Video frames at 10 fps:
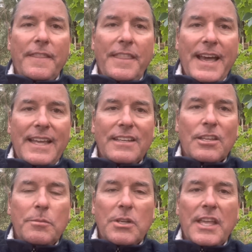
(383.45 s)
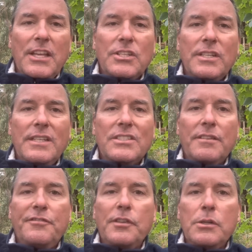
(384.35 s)
That communication is in a
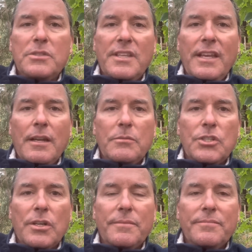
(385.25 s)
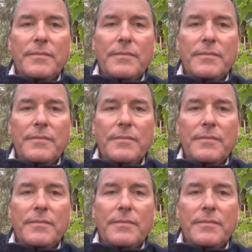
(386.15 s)
flow state, I'm sure.